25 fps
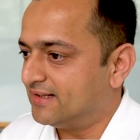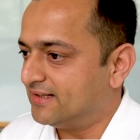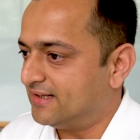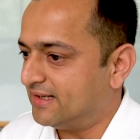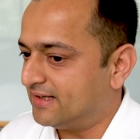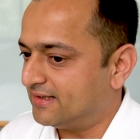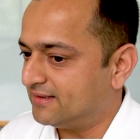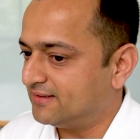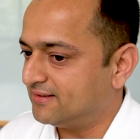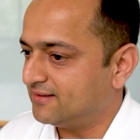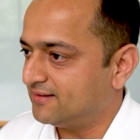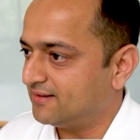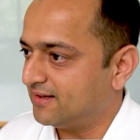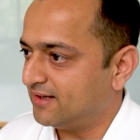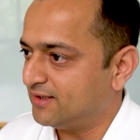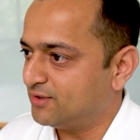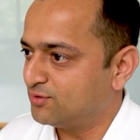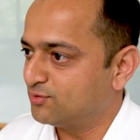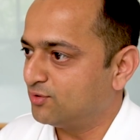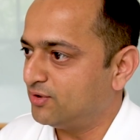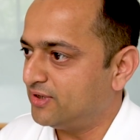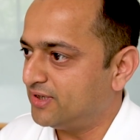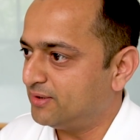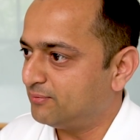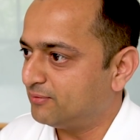Then I
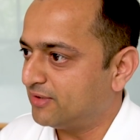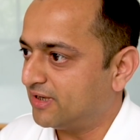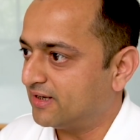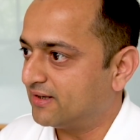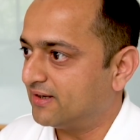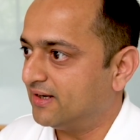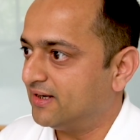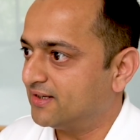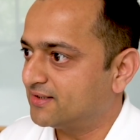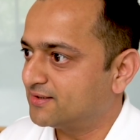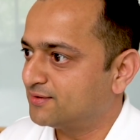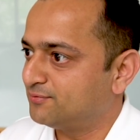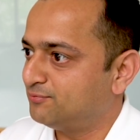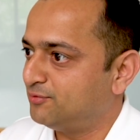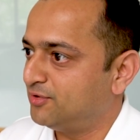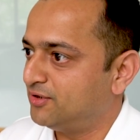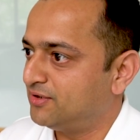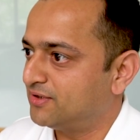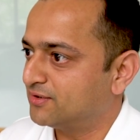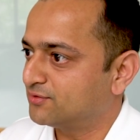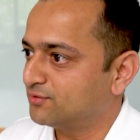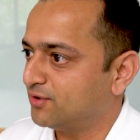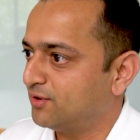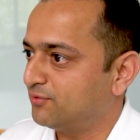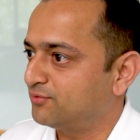told him like let's
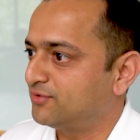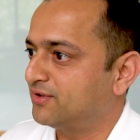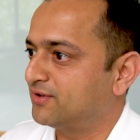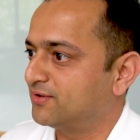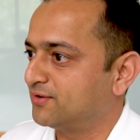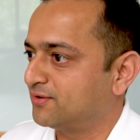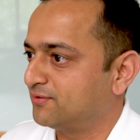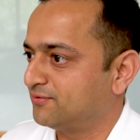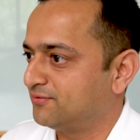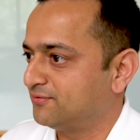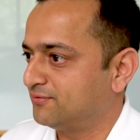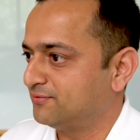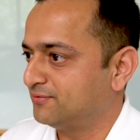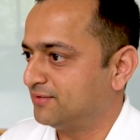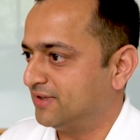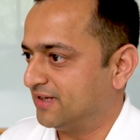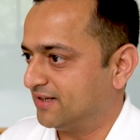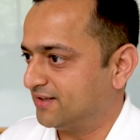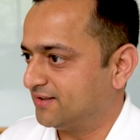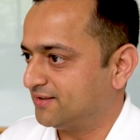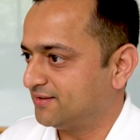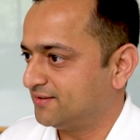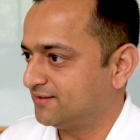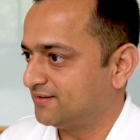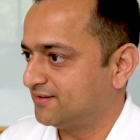build a software of
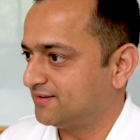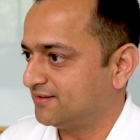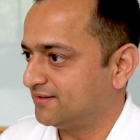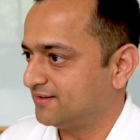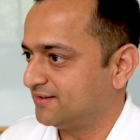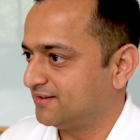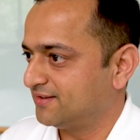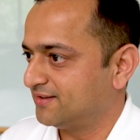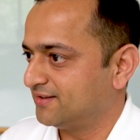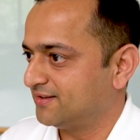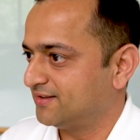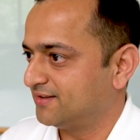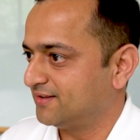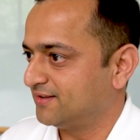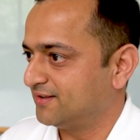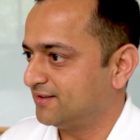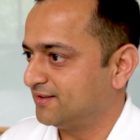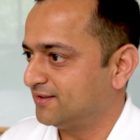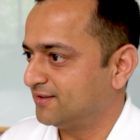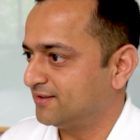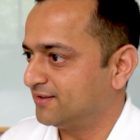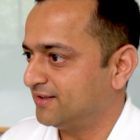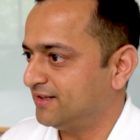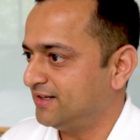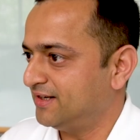that,
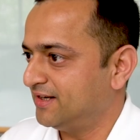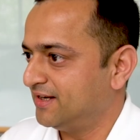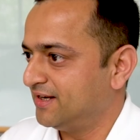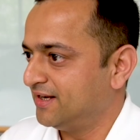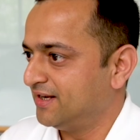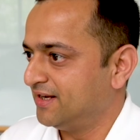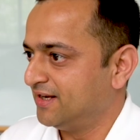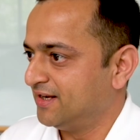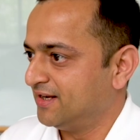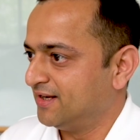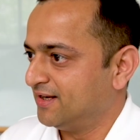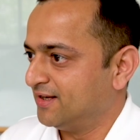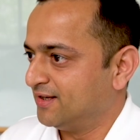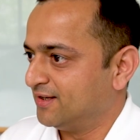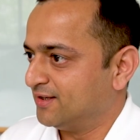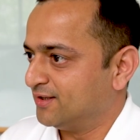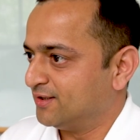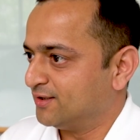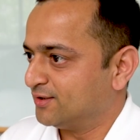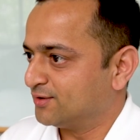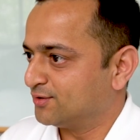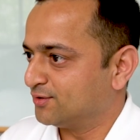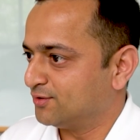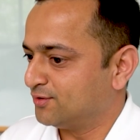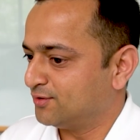right?
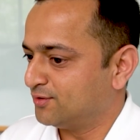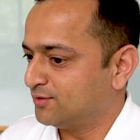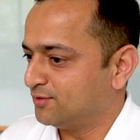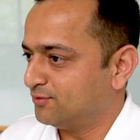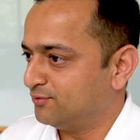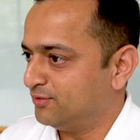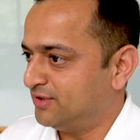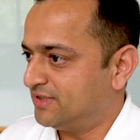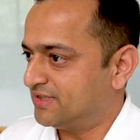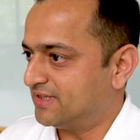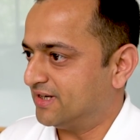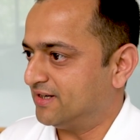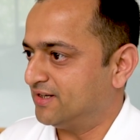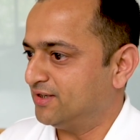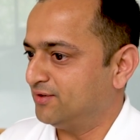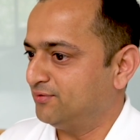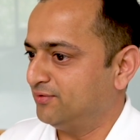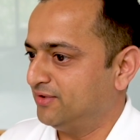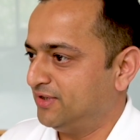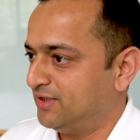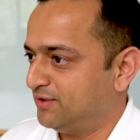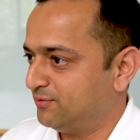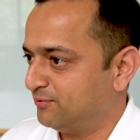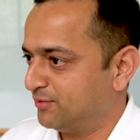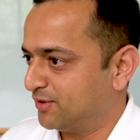So we started
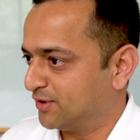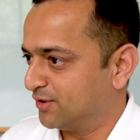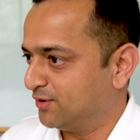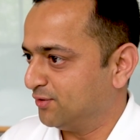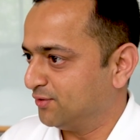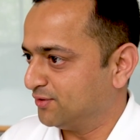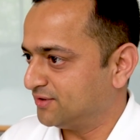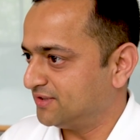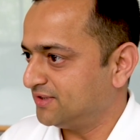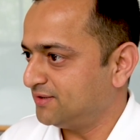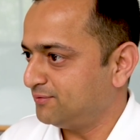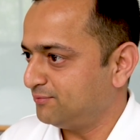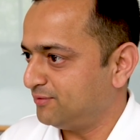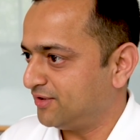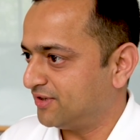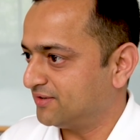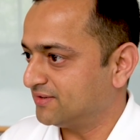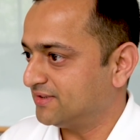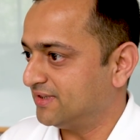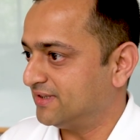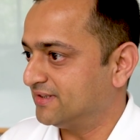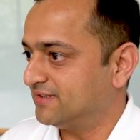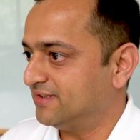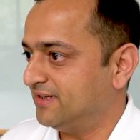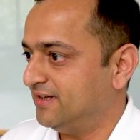with numerology
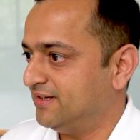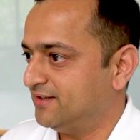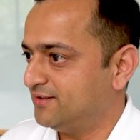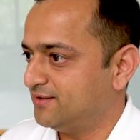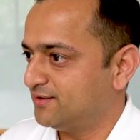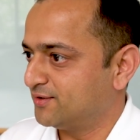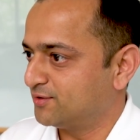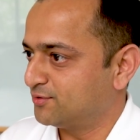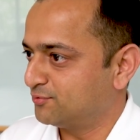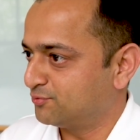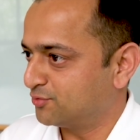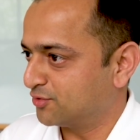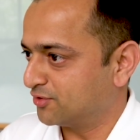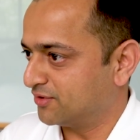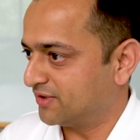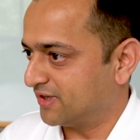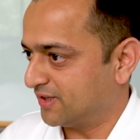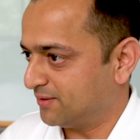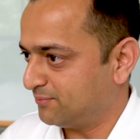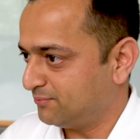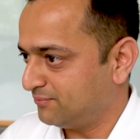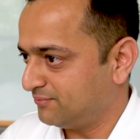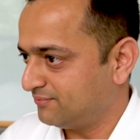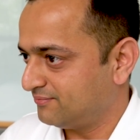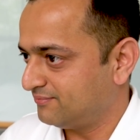because it's easier to
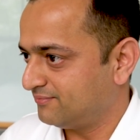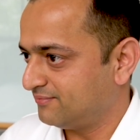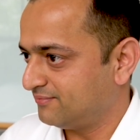program.